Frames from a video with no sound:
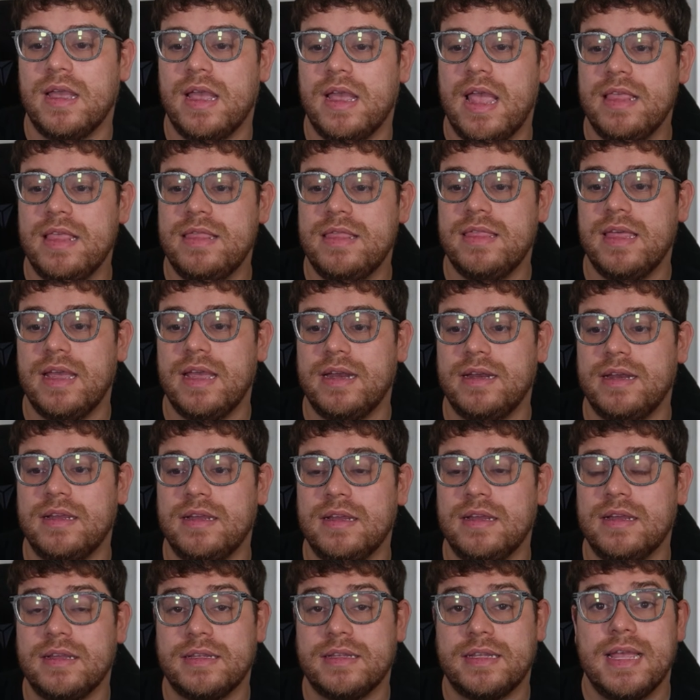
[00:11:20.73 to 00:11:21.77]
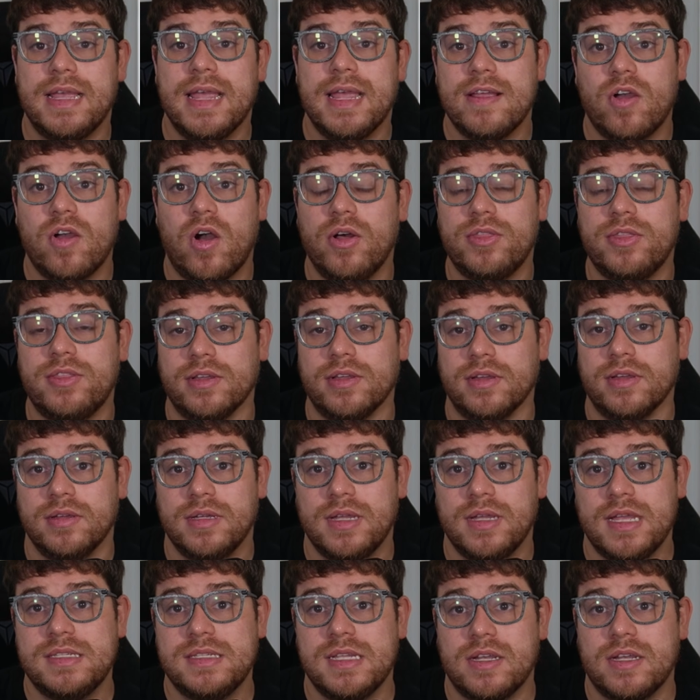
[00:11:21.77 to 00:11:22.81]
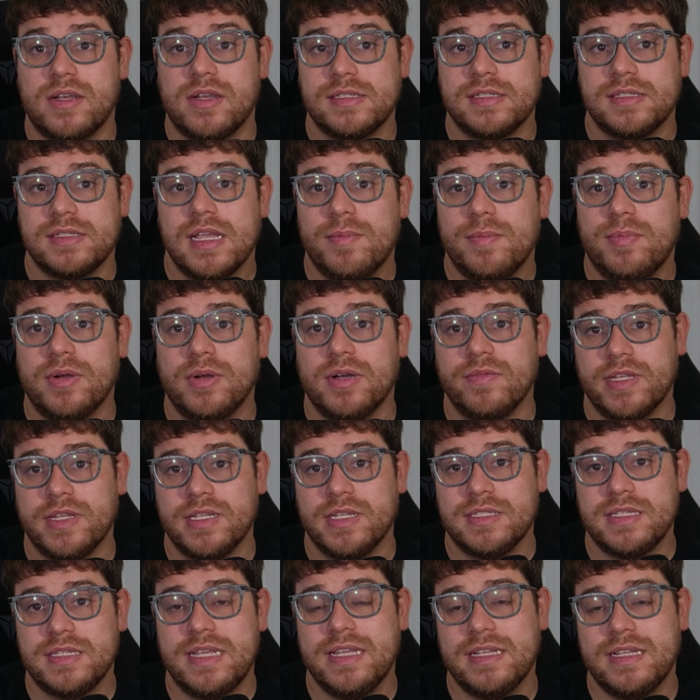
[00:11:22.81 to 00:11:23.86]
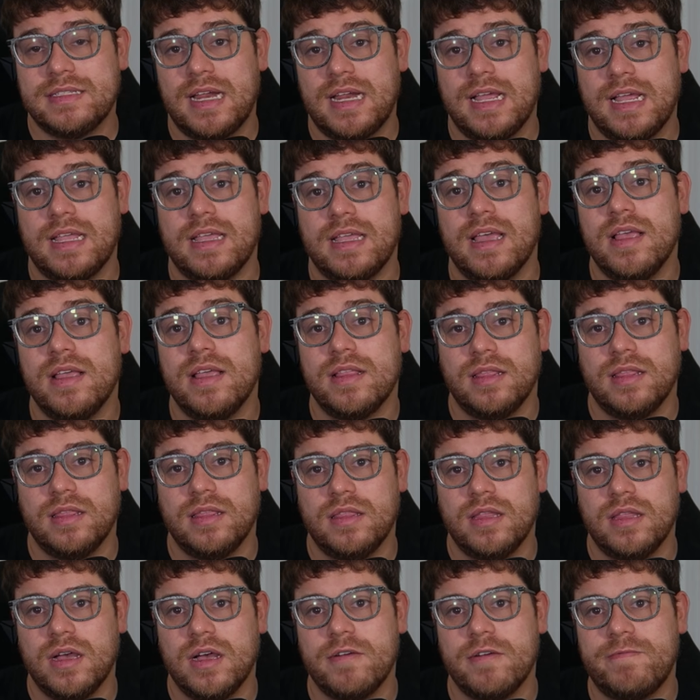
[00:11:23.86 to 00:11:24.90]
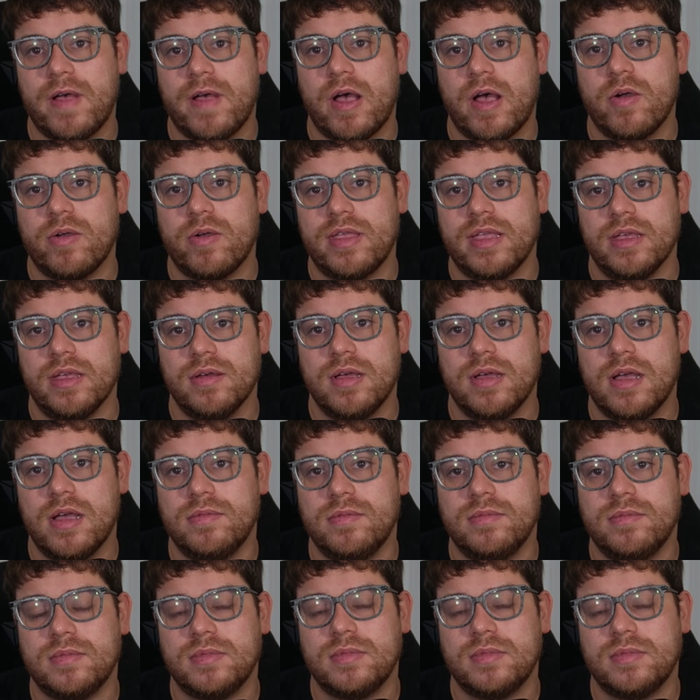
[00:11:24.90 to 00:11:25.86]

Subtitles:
And then King Arthur is a good example of this. He is like the folk hero.